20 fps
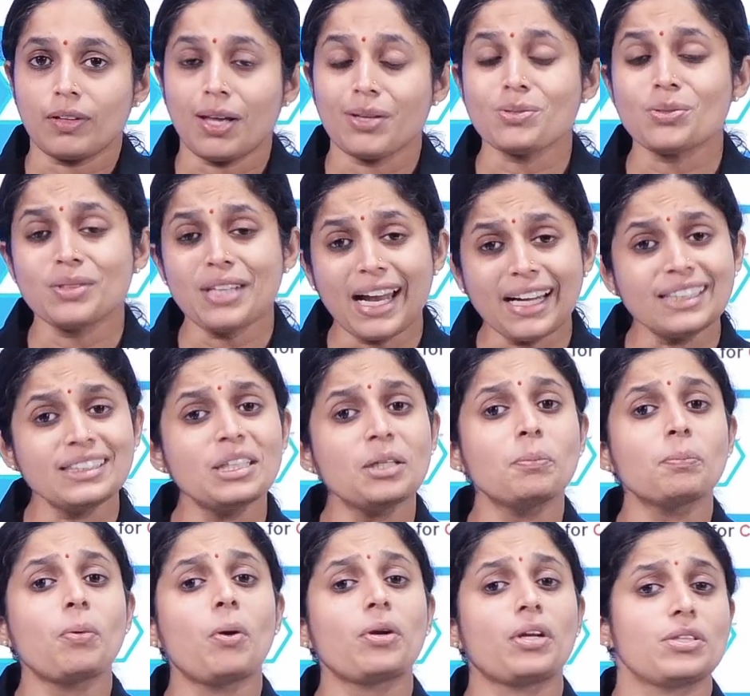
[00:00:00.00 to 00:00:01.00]
So, that is the
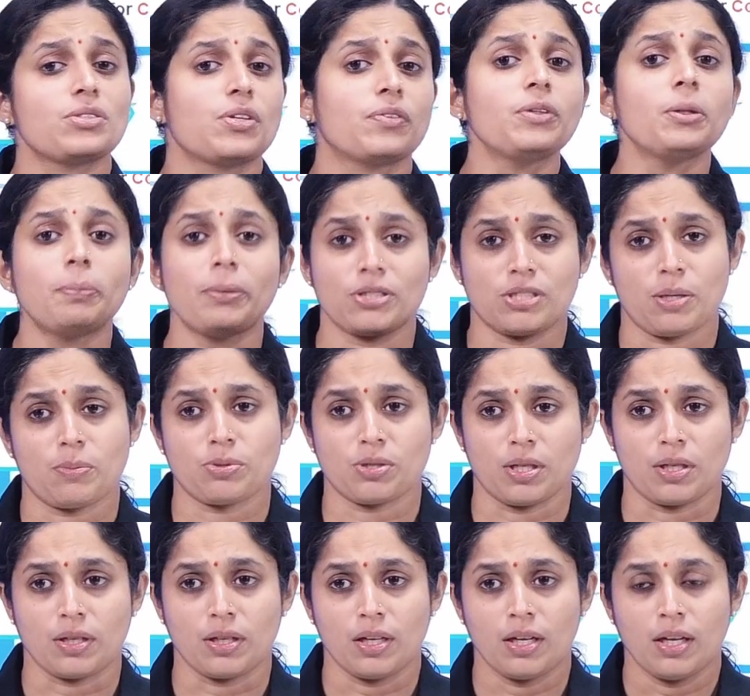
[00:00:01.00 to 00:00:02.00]
importance of the presumption.